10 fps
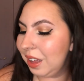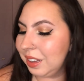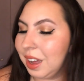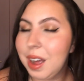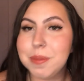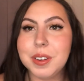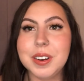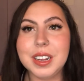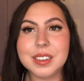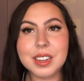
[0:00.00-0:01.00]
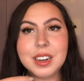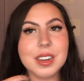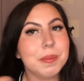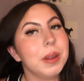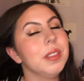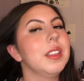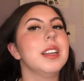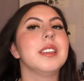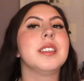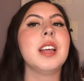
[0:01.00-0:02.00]
yeah, I'm very excited about
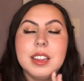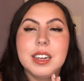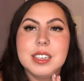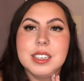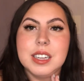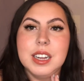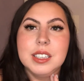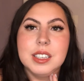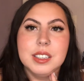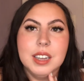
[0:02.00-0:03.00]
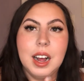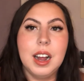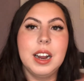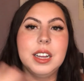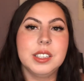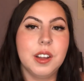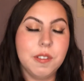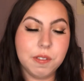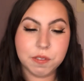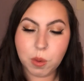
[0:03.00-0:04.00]
this. That is it, guys,
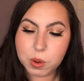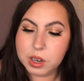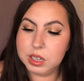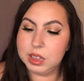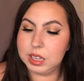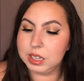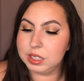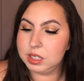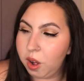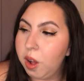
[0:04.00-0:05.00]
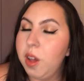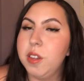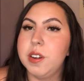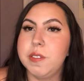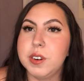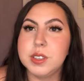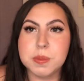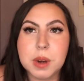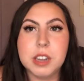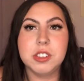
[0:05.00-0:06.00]
for this fall first
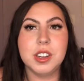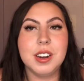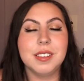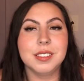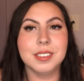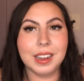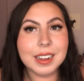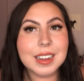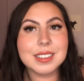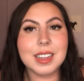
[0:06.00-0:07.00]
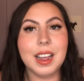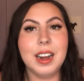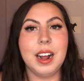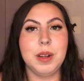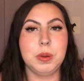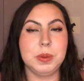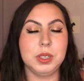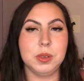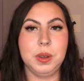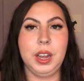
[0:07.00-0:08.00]
impression. Like I said, I will be
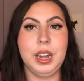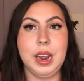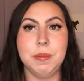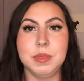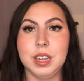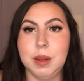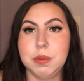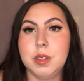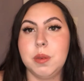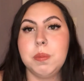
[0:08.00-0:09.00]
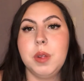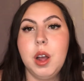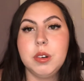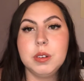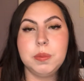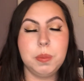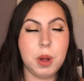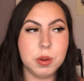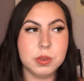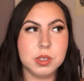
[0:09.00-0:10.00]
doing an in-depth blog
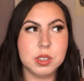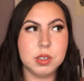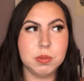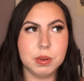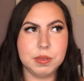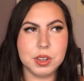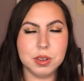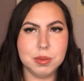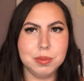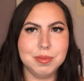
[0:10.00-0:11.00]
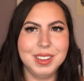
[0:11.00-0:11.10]
post review